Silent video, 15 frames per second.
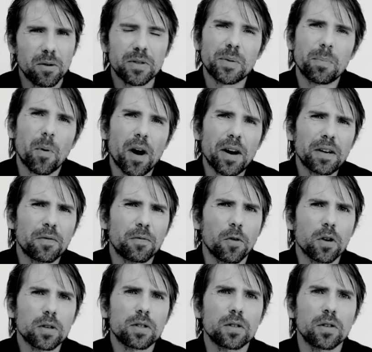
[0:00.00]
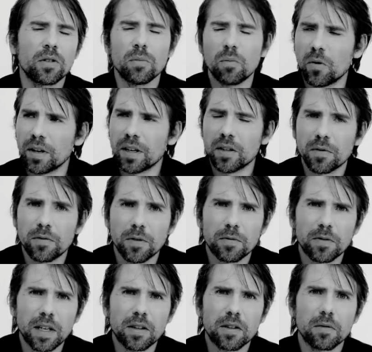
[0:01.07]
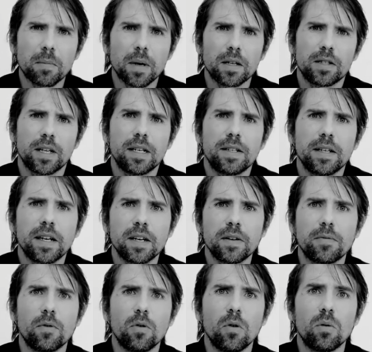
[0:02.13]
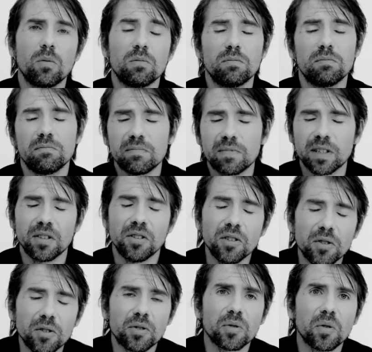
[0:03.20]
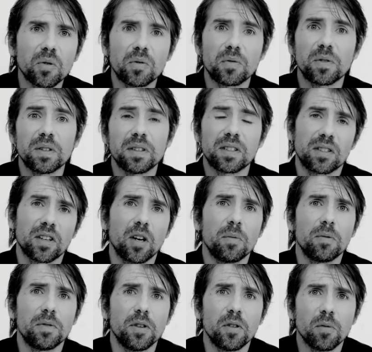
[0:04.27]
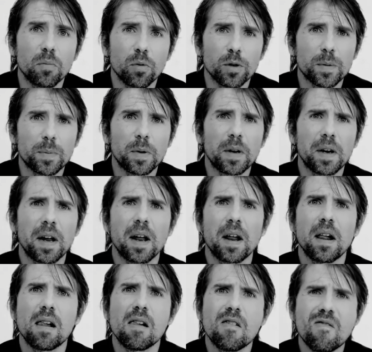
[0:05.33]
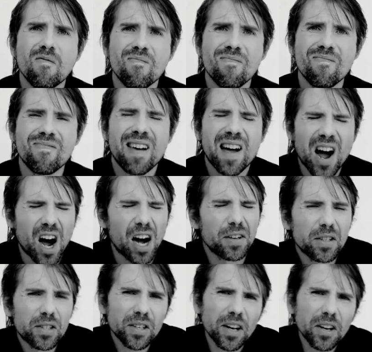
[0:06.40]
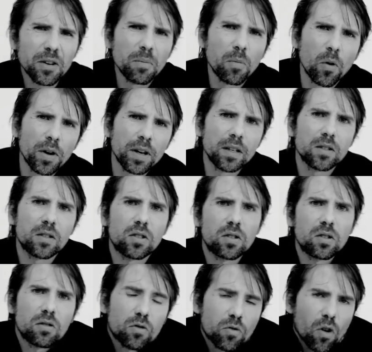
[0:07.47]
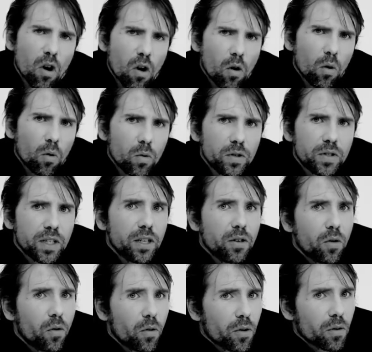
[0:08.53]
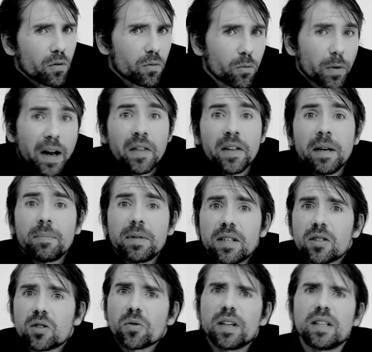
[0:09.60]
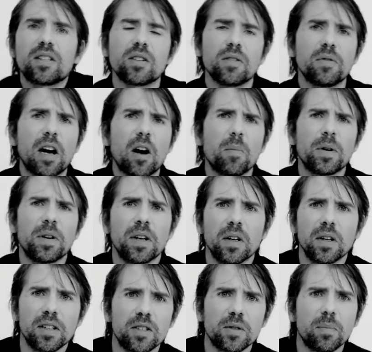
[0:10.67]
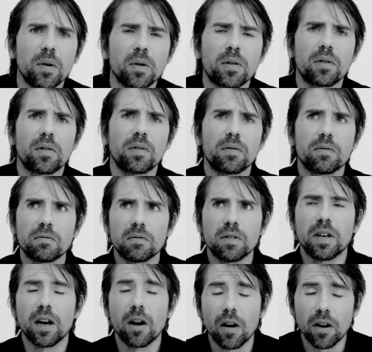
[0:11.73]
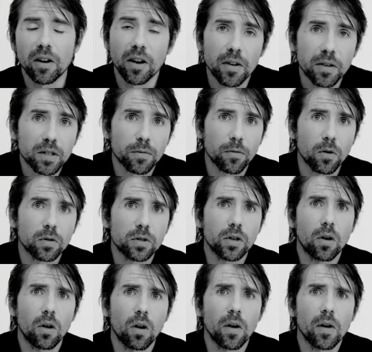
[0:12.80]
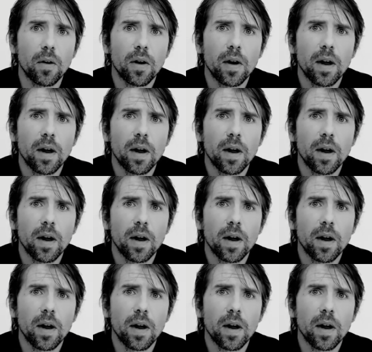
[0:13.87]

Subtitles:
was a biting frost on the morning of the 15th of March 1884. It's unusual for this time of year in Brisbane. I decided a morning stroll was in order around the empty streets of Albert and Elizabeth, an area known as Frog's Hollow.